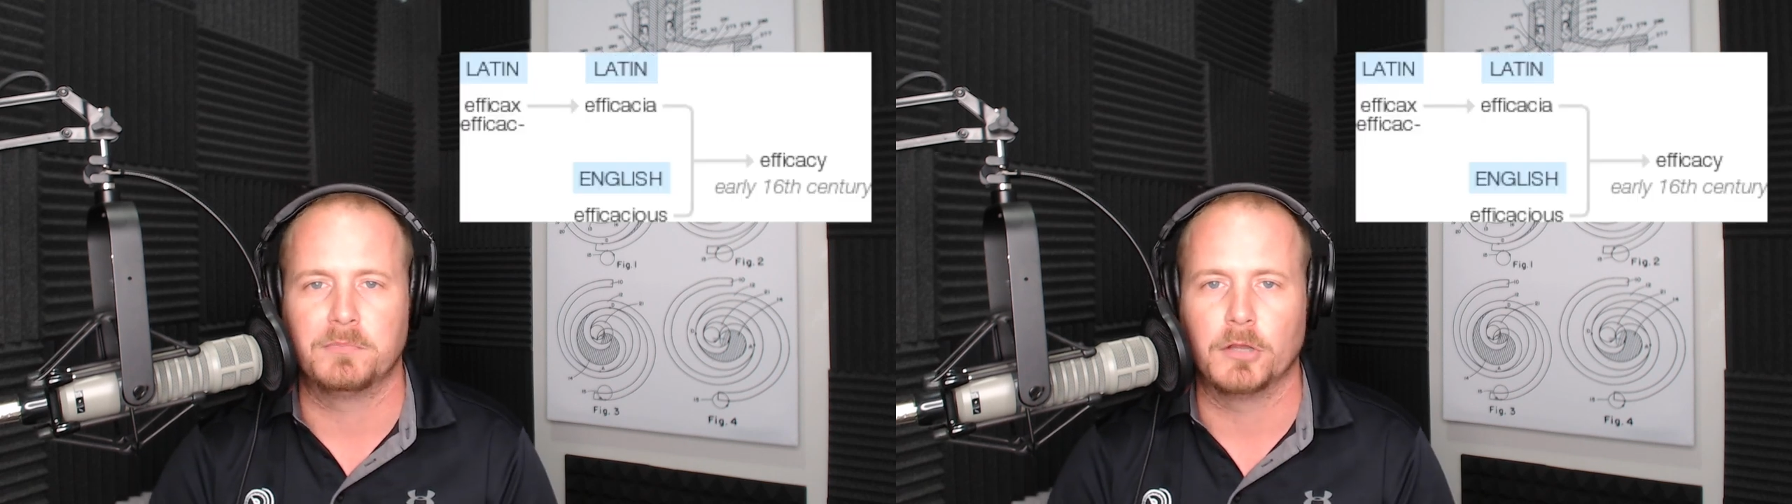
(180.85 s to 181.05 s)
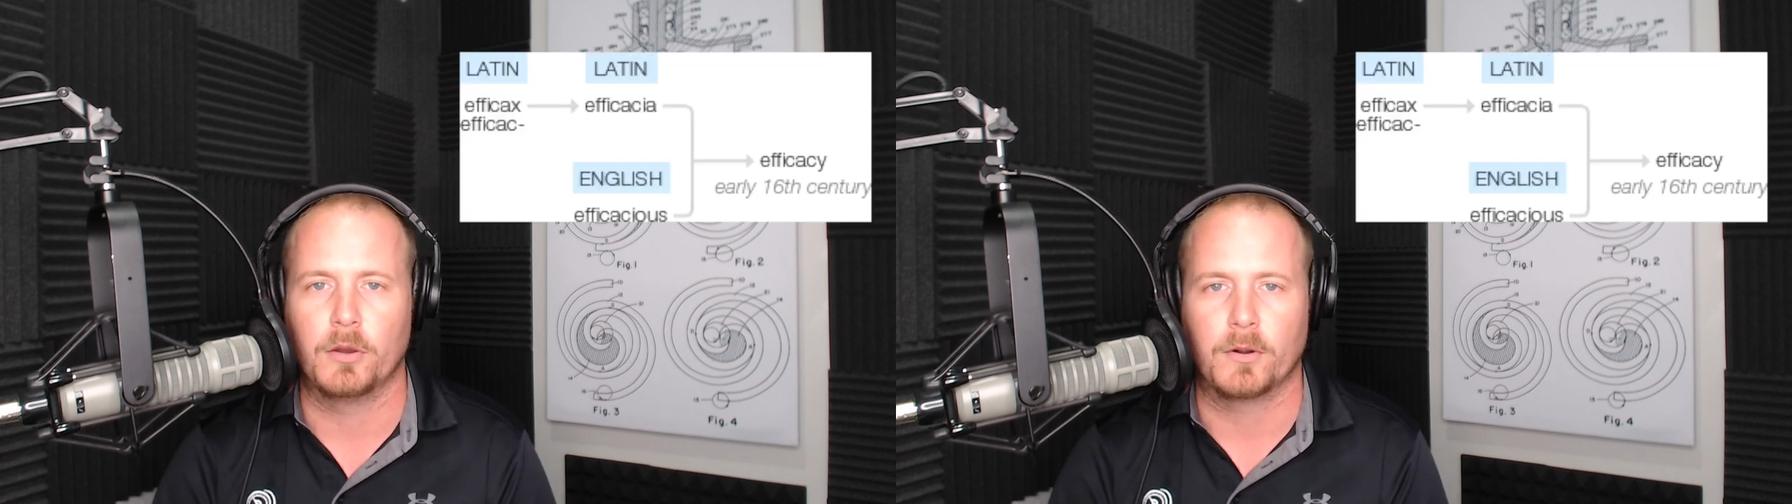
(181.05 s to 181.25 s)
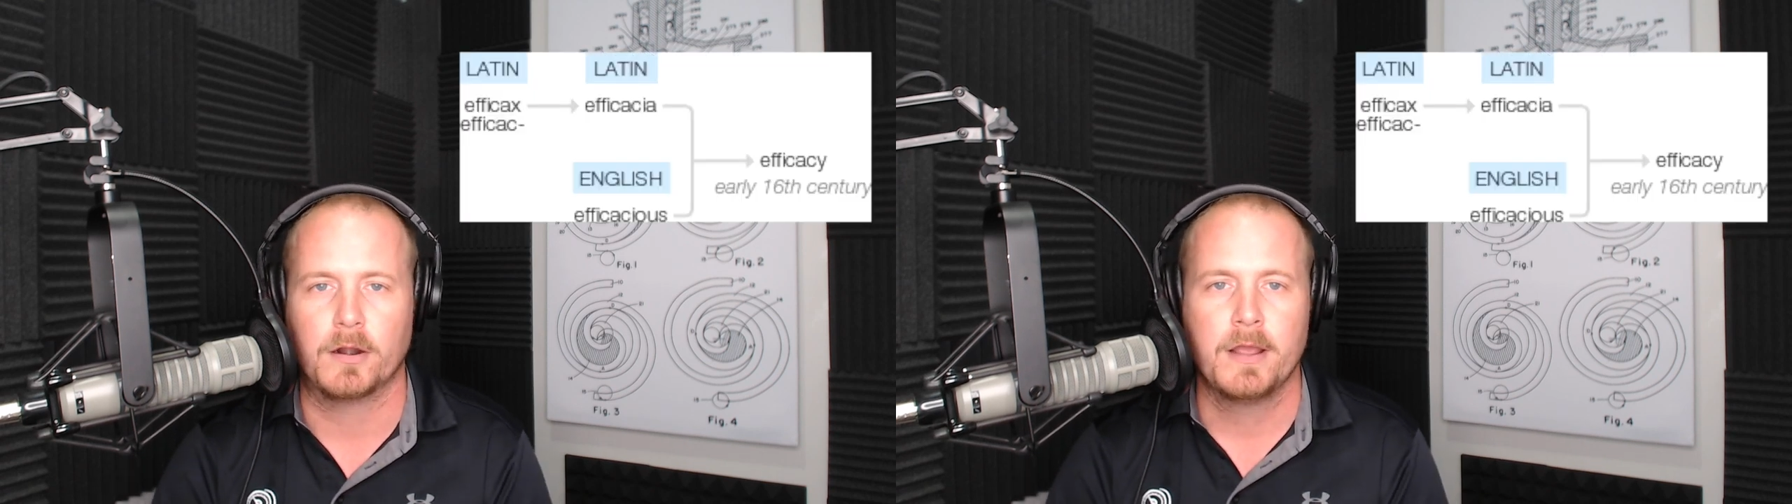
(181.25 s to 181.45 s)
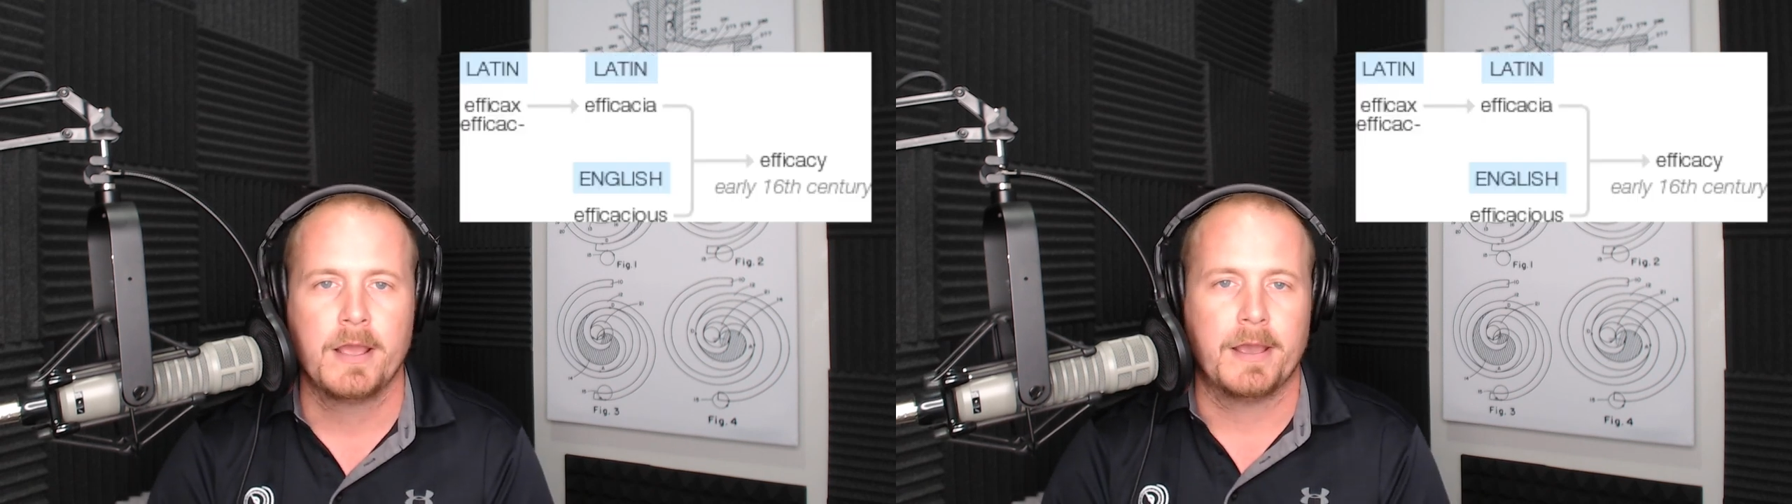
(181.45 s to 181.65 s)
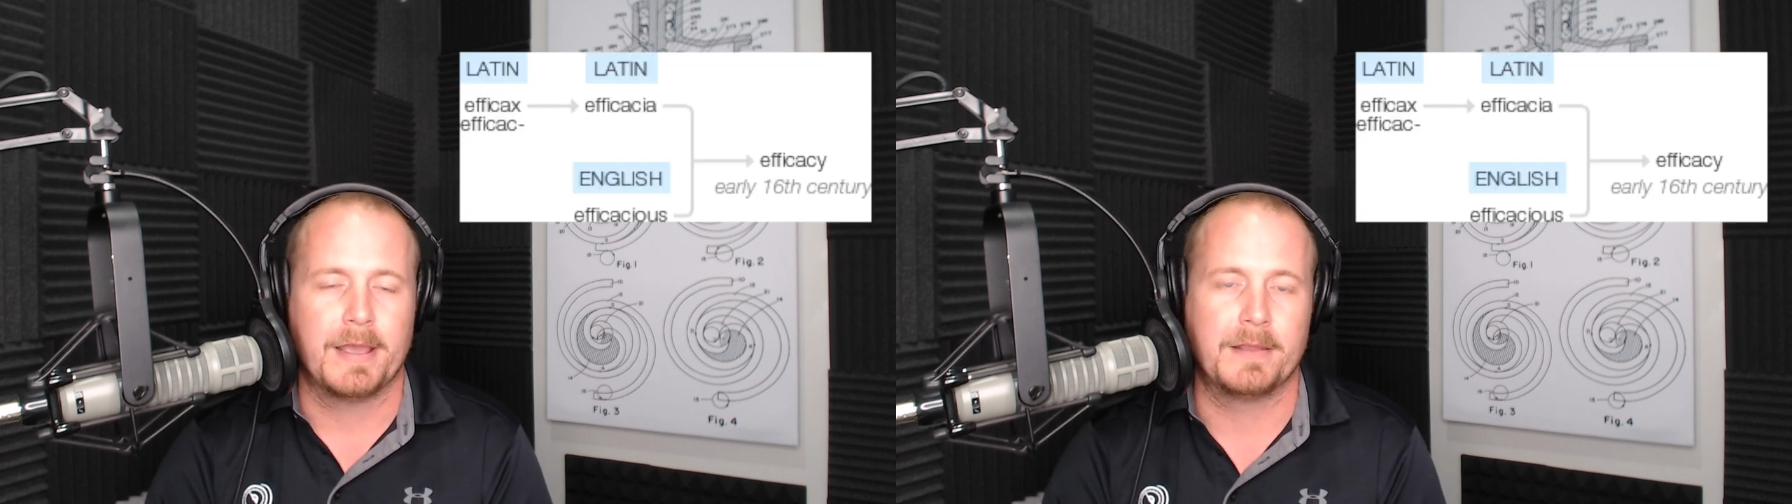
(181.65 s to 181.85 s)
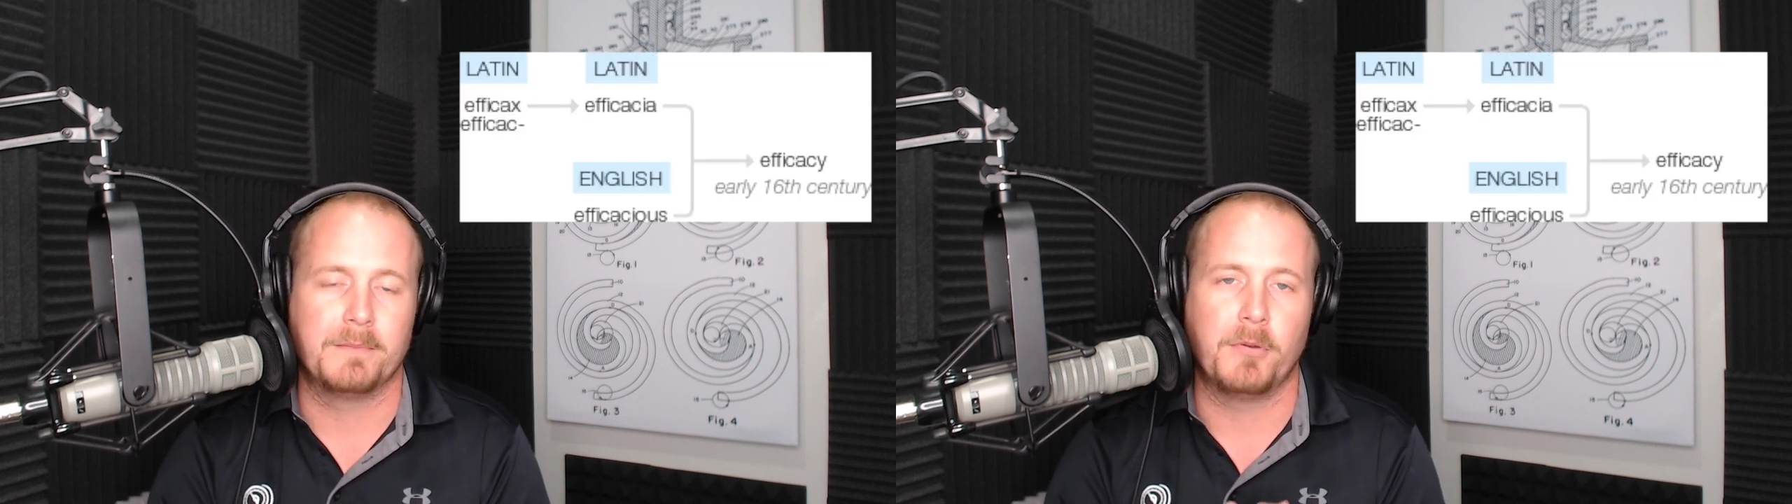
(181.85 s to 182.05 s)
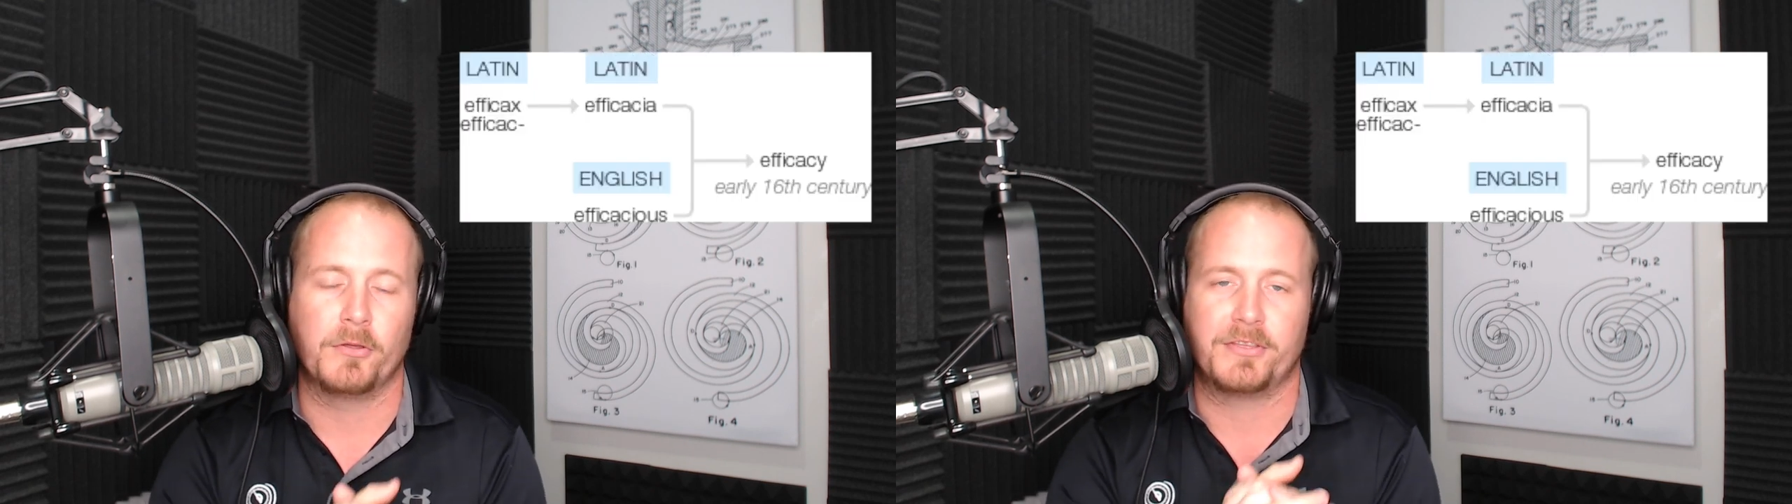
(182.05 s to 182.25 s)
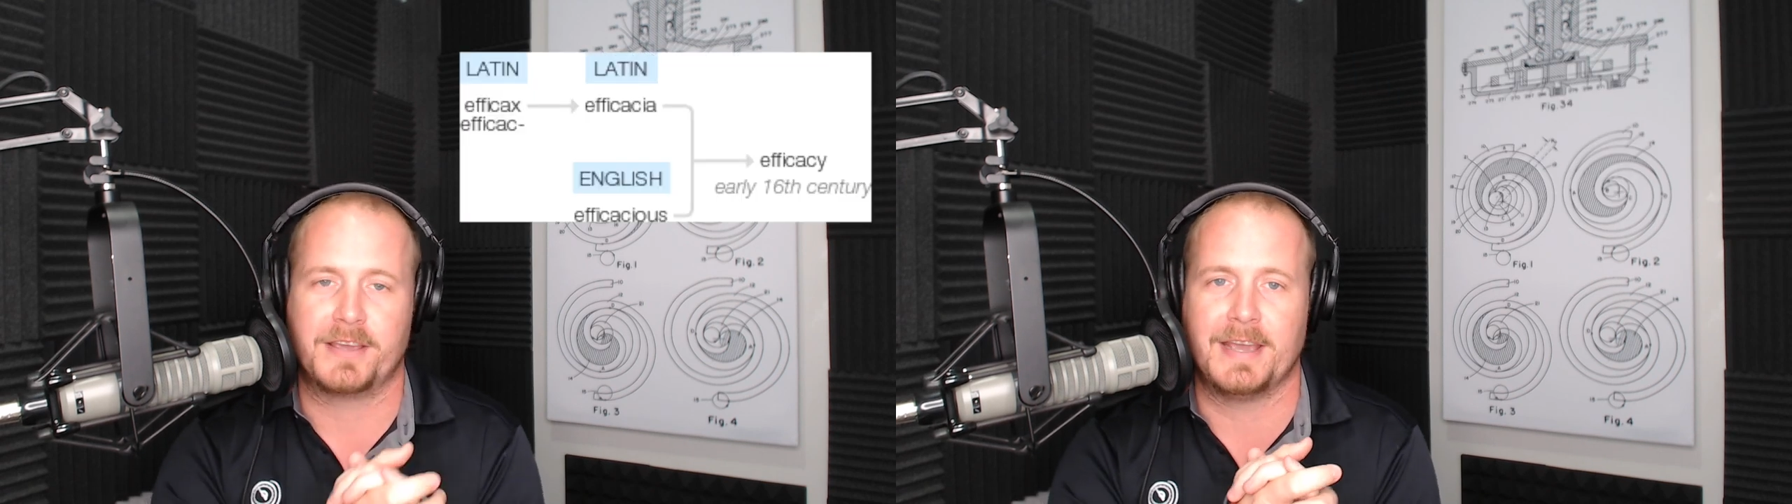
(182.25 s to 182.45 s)
blower. In the,
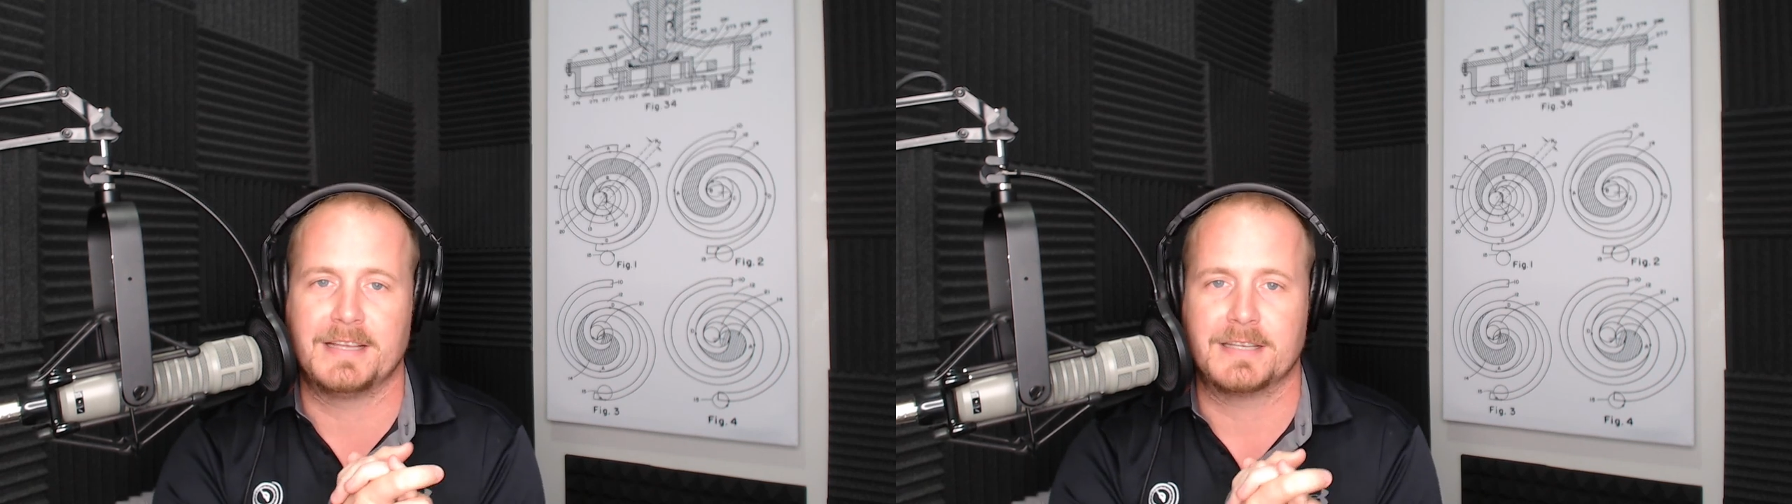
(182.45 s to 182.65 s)
both the case